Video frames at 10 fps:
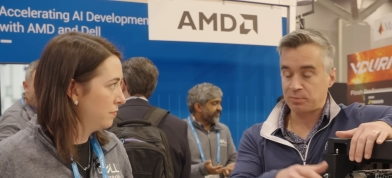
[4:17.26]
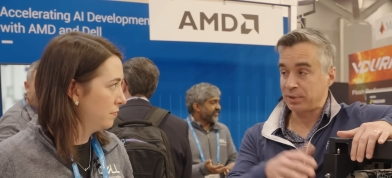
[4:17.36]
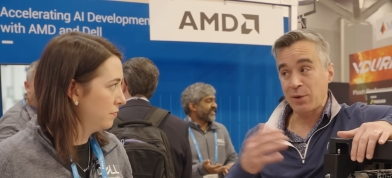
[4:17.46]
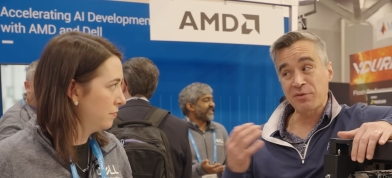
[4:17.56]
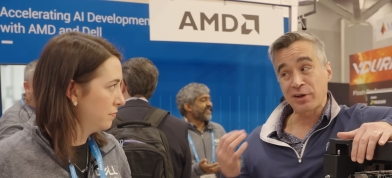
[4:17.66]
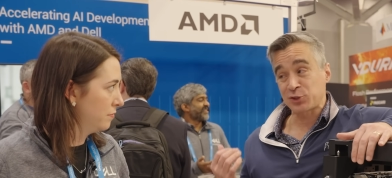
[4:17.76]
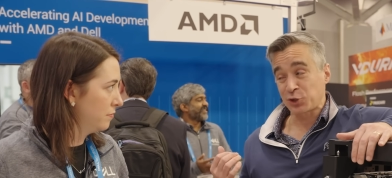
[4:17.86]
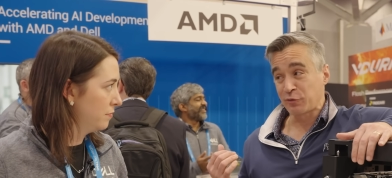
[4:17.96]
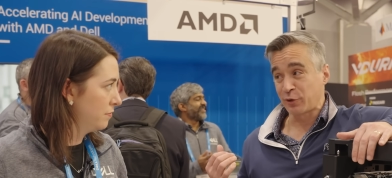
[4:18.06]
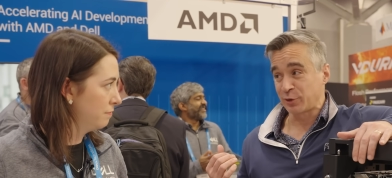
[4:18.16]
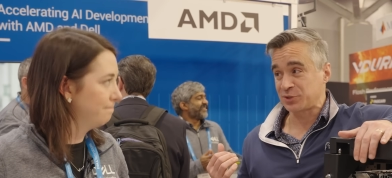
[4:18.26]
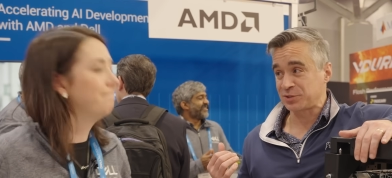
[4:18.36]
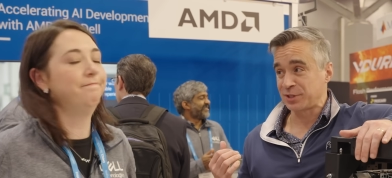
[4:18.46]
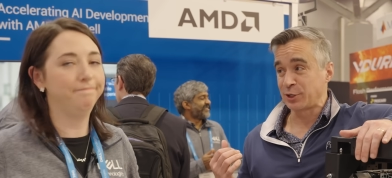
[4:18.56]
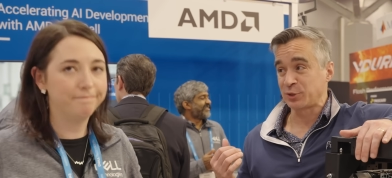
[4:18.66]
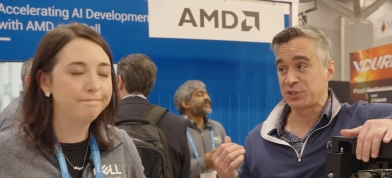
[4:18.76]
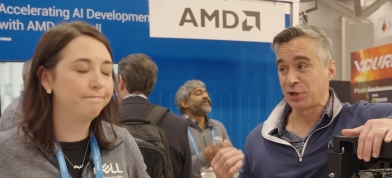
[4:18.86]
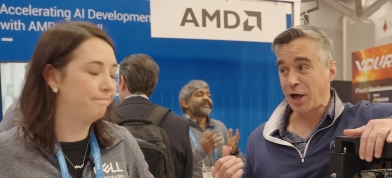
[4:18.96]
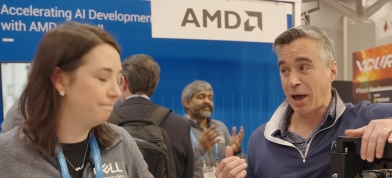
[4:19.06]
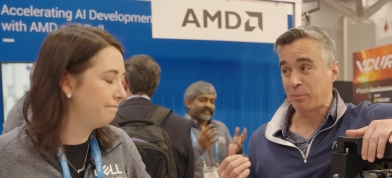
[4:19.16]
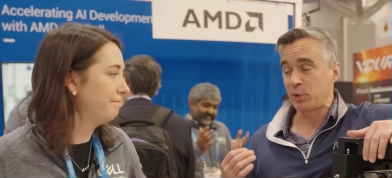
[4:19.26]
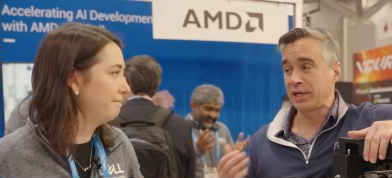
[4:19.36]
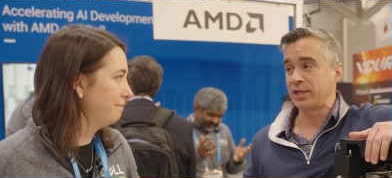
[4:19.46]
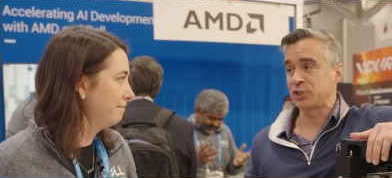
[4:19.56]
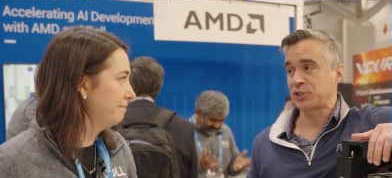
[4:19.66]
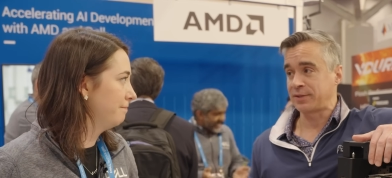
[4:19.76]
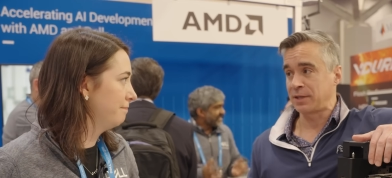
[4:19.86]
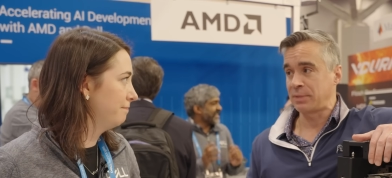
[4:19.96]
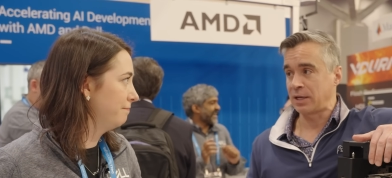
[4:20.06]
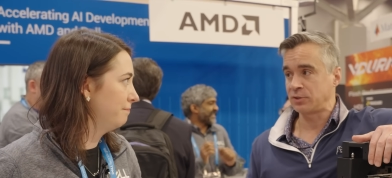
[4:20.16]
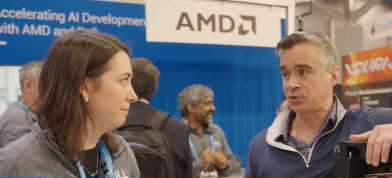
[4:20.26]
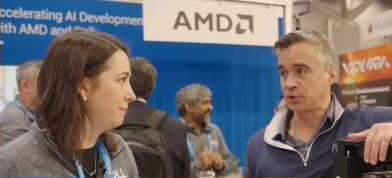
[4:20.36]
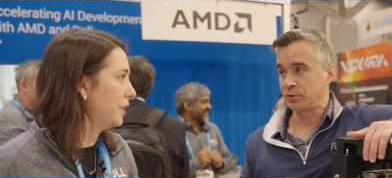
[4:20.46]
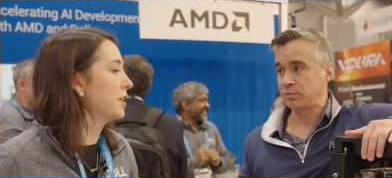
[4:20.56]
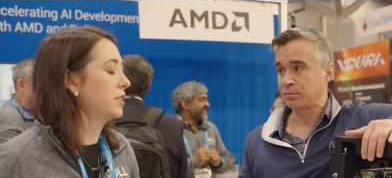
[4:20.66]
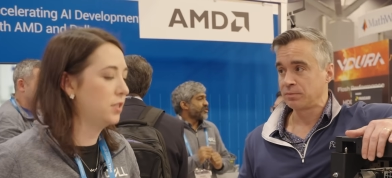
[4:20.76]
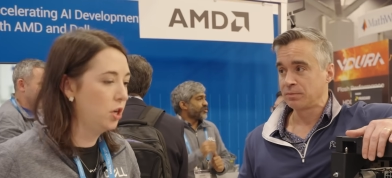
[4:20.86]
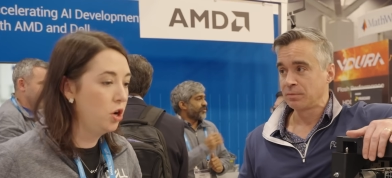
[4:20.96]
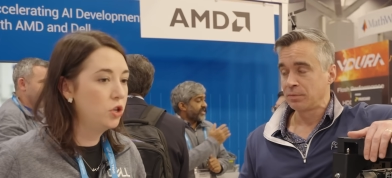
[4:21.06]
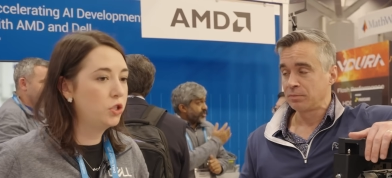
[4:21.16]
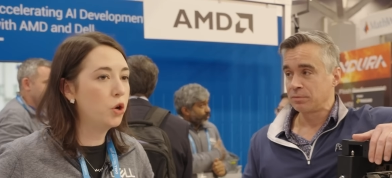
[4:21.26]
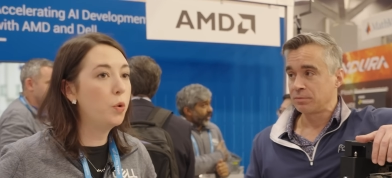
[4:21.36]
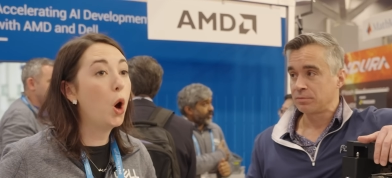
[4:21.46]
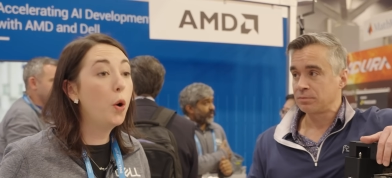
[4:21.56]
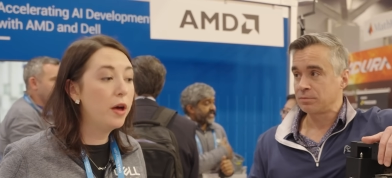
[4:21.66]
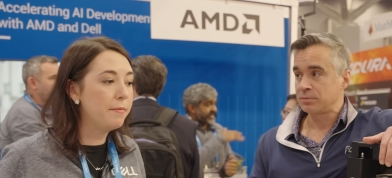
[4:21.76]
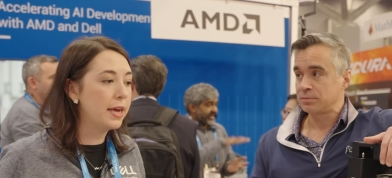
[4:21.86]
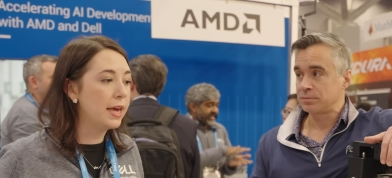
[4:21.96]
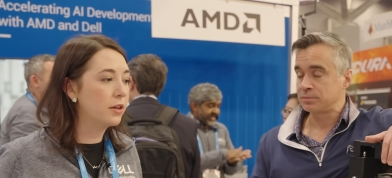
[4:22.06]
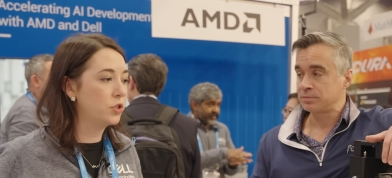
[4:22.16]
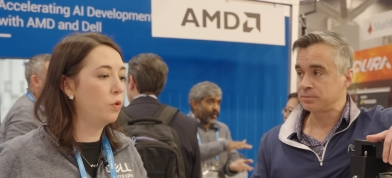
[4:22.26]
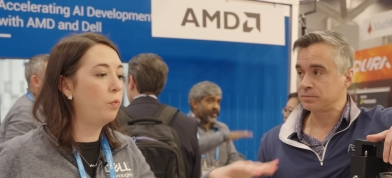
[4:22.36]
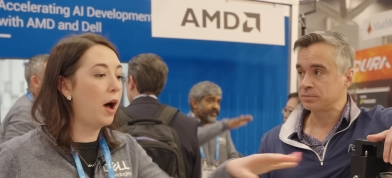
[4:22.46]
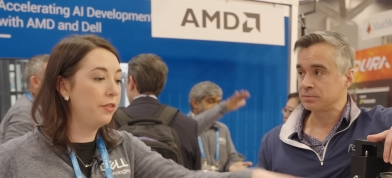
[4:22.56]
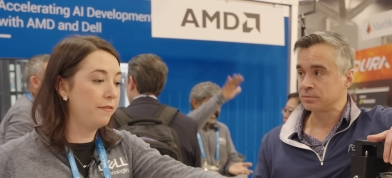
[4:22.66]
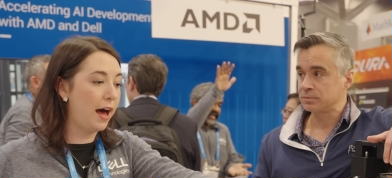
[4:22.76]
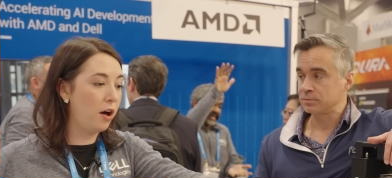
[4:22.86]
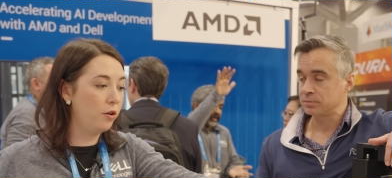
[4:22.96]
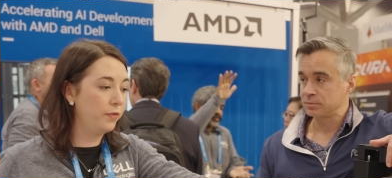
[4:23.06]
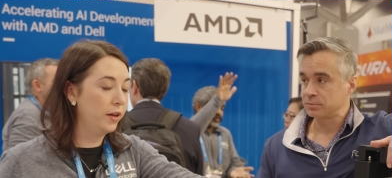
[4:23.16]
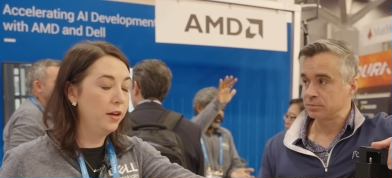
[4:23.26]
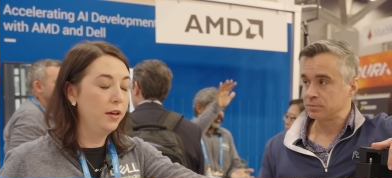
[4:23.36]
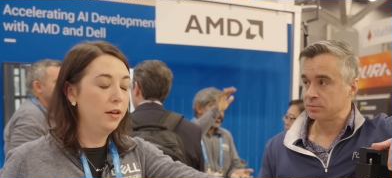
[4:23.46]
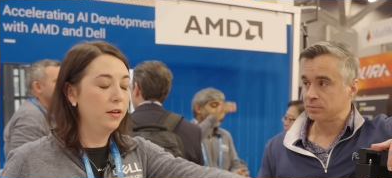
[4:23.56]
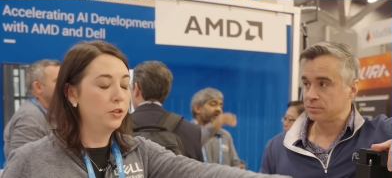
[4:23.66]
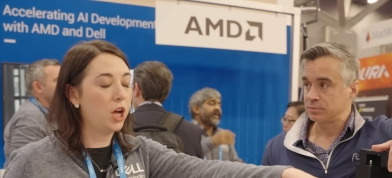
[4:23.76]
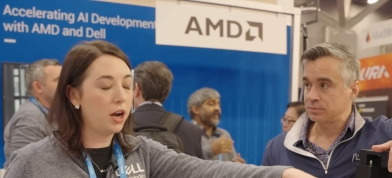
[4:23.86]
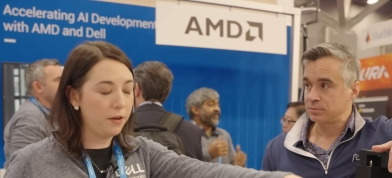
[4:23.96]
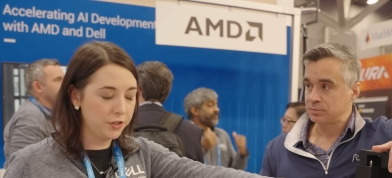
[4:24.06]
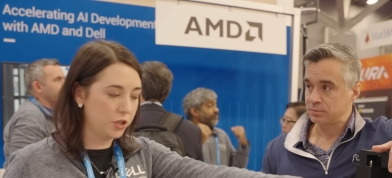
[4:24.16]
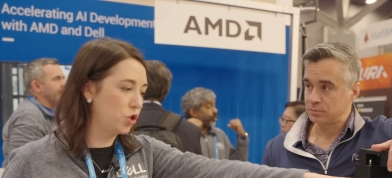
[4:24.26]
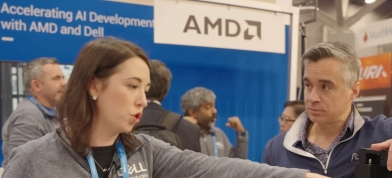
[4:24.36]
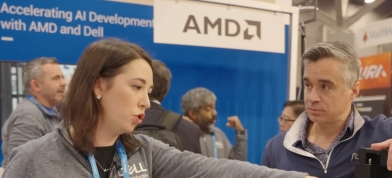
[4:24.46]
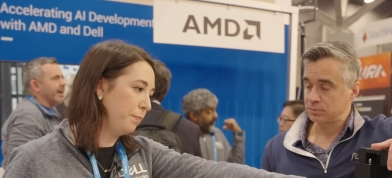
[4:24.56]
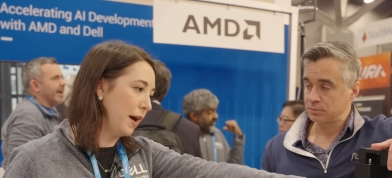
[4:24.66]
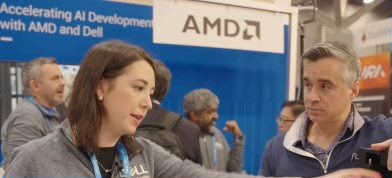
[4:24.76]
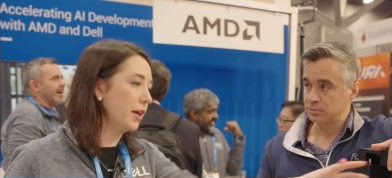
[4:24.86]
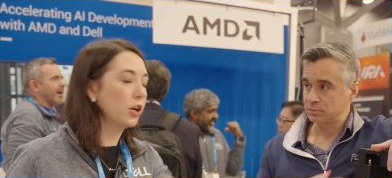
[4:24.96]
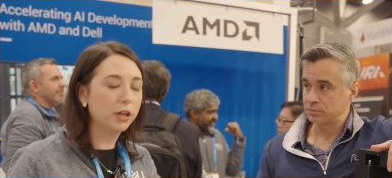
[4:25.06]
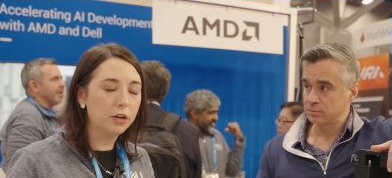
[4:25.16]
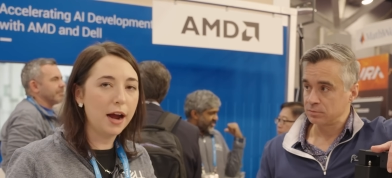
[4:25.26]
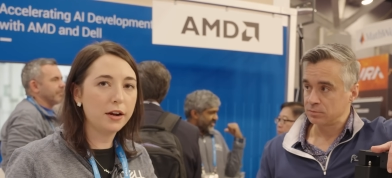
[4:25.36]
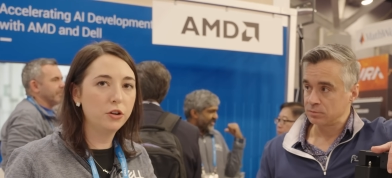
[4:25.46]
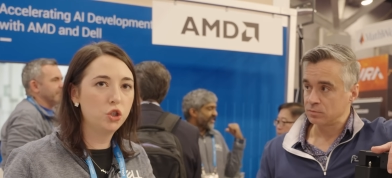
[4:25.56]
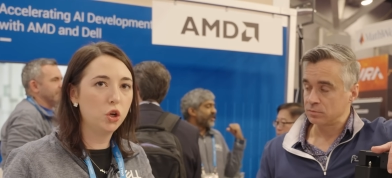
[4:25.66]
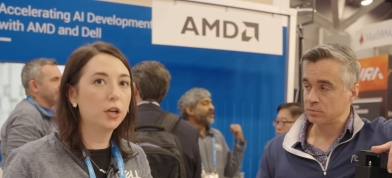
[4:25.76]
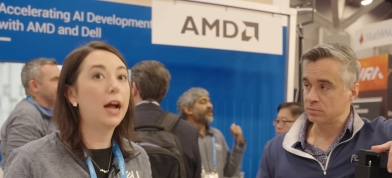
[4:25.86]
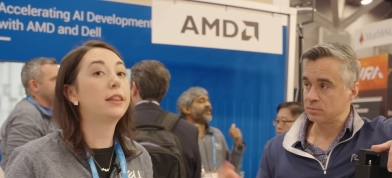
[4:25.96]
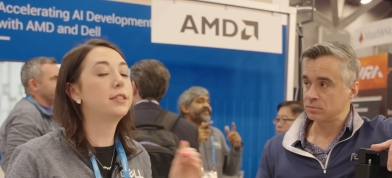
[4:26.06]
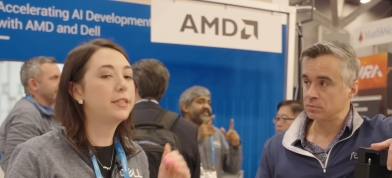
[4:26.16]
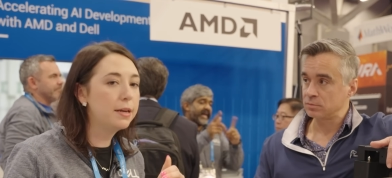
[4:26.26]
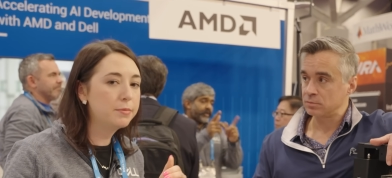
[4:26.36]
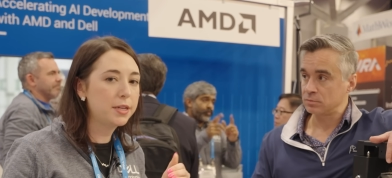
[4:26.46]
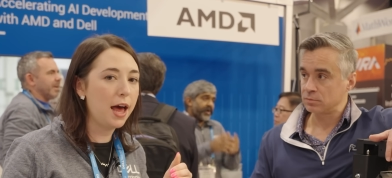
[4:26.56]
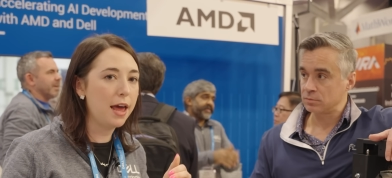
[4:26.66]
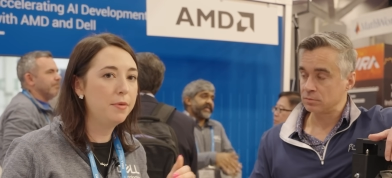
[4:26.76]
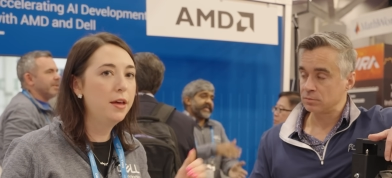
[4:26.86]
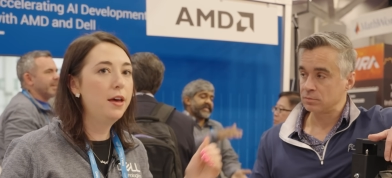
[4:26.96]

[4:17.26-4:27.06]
Speaker 1: but now we've got servers that are still up. We need to shut them down too. Yes.
Speaker 2: So OME, so while the valve shutoff is controlled by the integrated rack controller. At the same time,